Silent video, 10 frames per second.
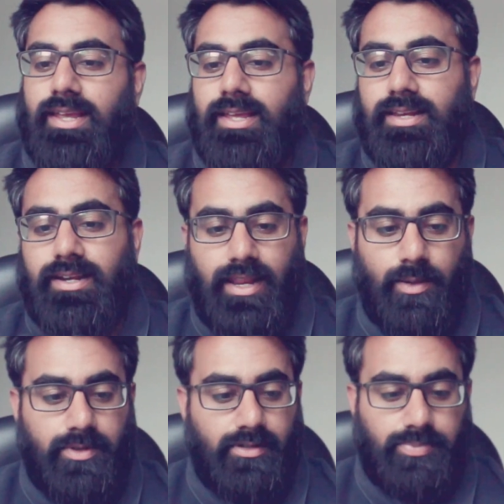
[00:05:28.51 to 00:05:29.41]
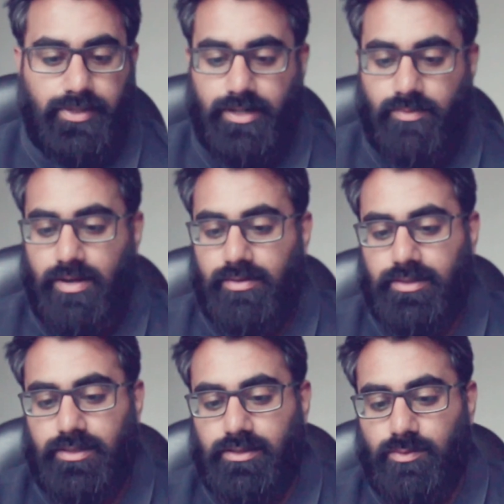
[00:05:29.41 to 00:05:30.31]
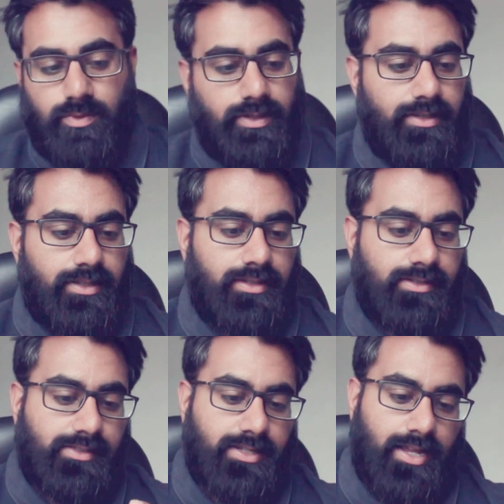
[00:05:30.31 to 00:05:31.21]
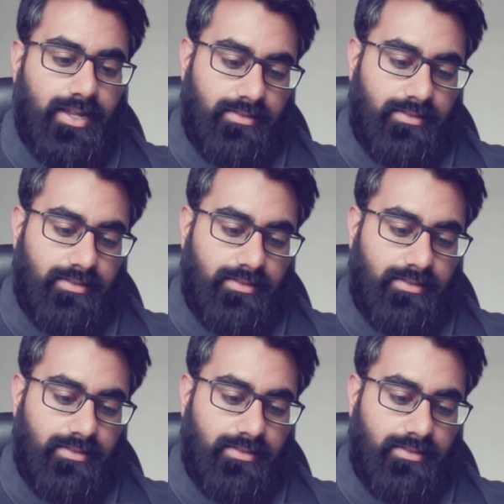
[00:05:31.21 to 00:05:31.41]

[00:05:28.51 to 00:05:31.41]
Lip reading: and now we're gonna play around a little with this guy.